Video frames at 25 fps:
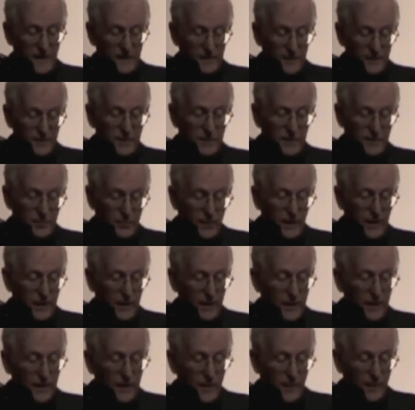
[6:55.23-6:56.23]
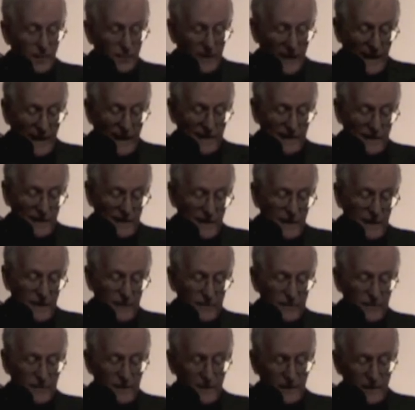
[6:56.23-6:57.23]
This is where bad
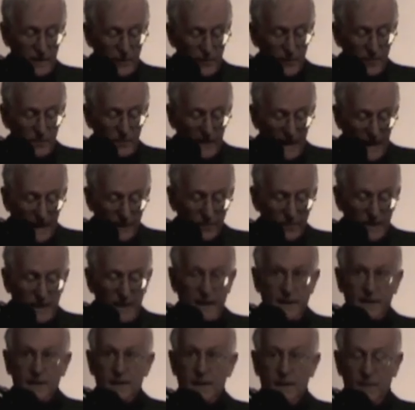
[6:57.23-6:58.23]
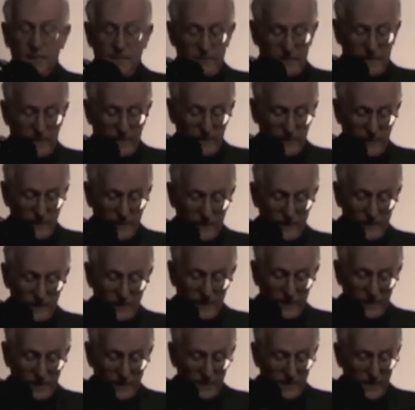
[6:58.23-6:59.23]
knees and lower back pain come from, for
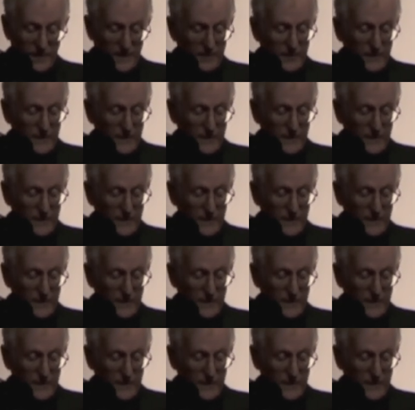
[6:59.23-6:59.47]
instance.